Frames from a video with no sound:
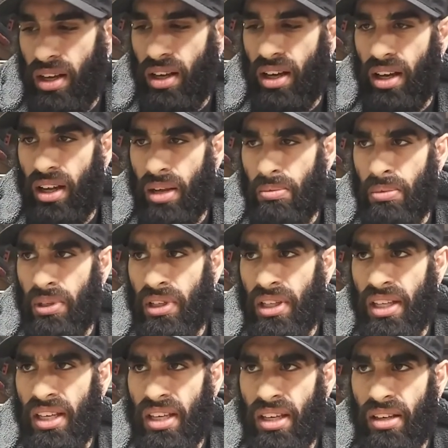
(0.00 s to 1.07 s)
And I
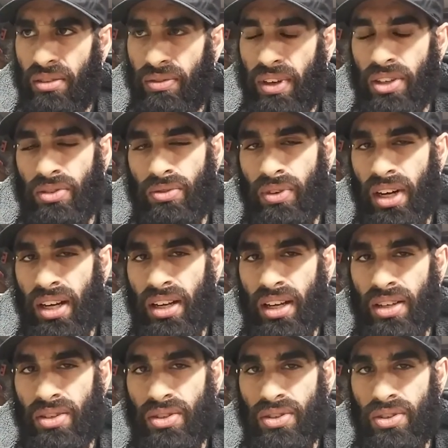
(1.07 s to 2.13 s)
believe it's right
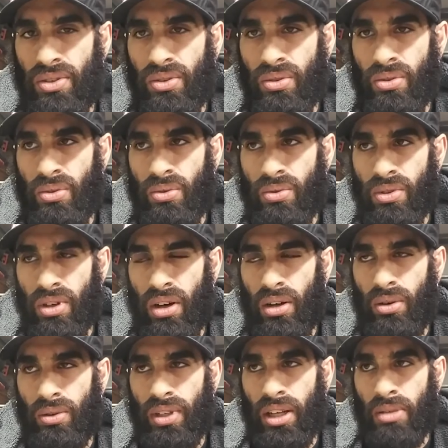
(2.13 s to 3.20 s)
next to
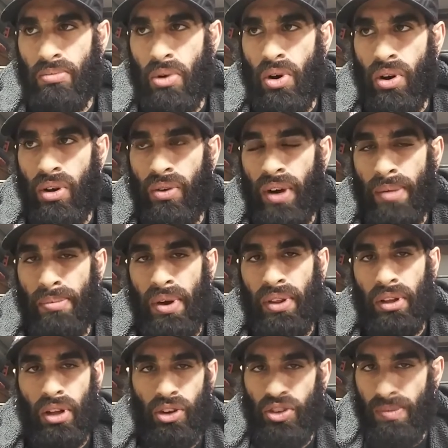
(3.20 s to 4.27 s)
Taco Del Mar, right by the
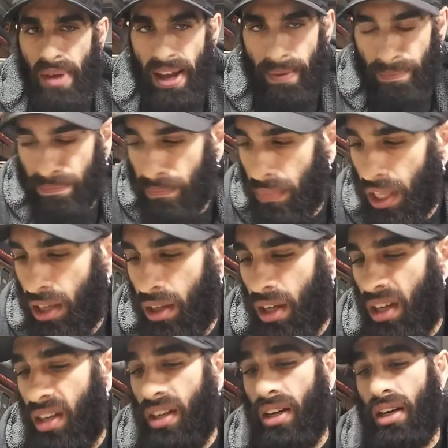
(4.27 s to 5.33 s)
laundromat.
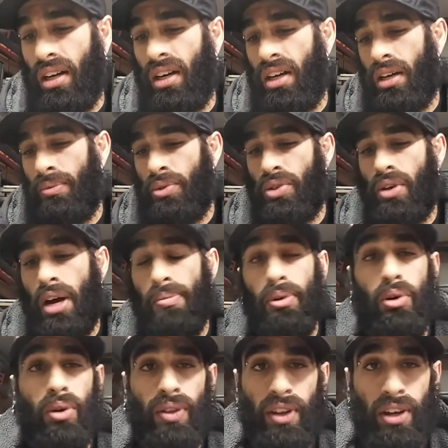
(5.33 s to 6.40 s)
Um, so I've been
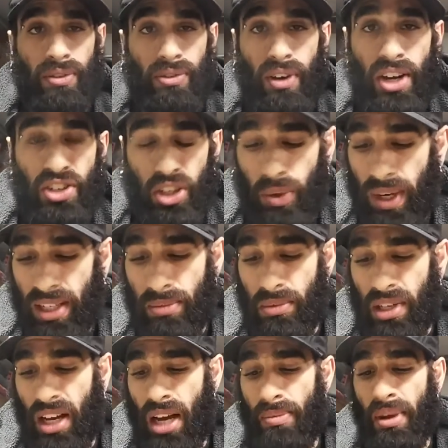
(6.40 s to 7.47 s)
going there for actually quite some
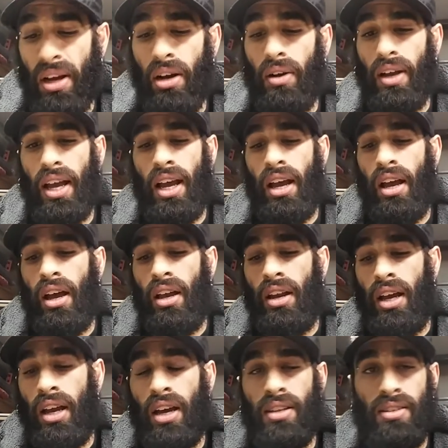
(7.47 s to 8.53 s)
time now, and
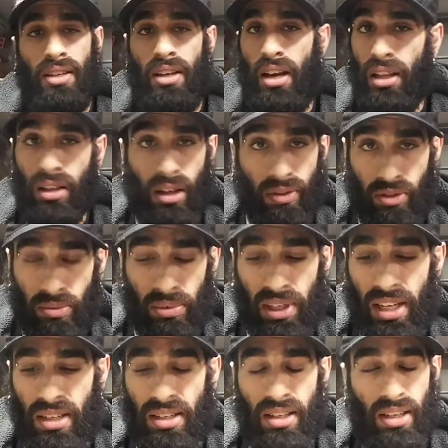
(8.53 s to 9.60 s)
I gotta say I love the
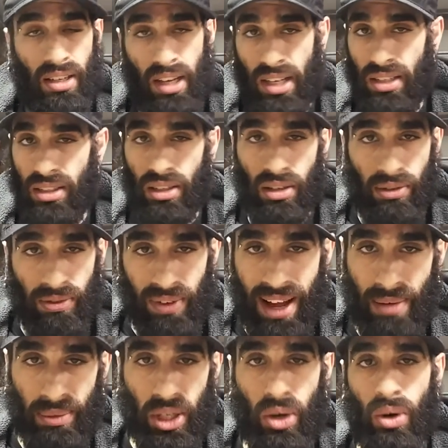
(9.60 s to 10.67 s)
place. It's a nice little
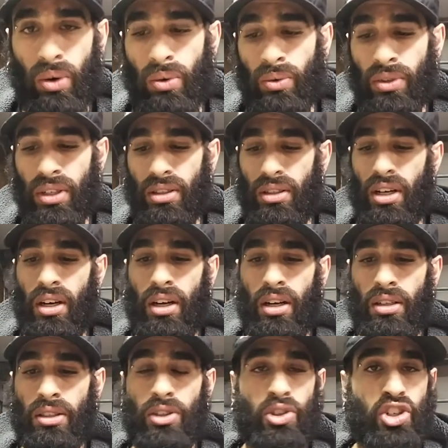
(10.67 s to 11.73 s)
family-owned
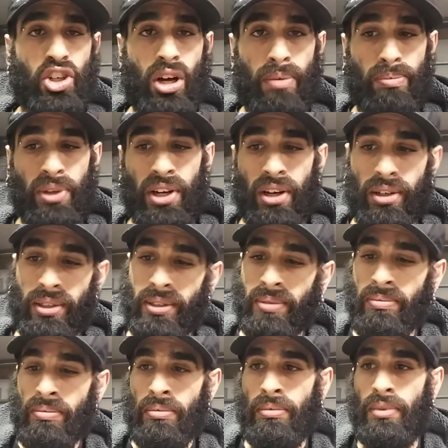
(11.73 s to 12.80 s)
uh, little shop there,
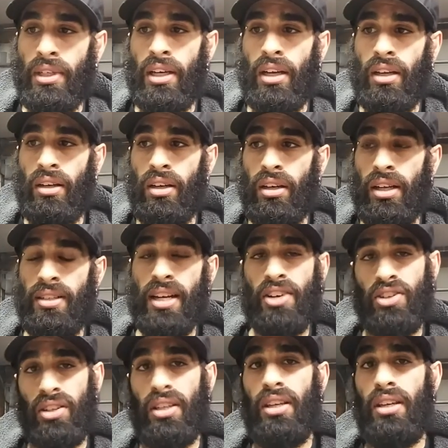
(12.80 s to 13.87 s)
and uh, it's
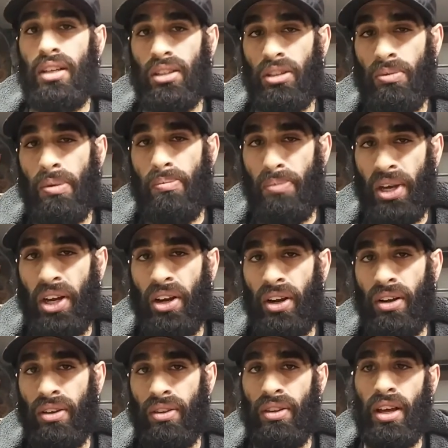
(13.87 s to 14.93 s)
actually a little bit
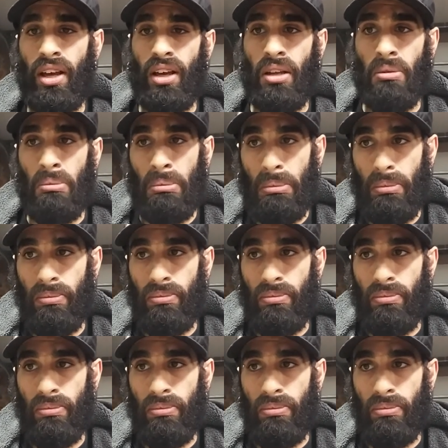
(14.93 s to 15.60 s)
bigger than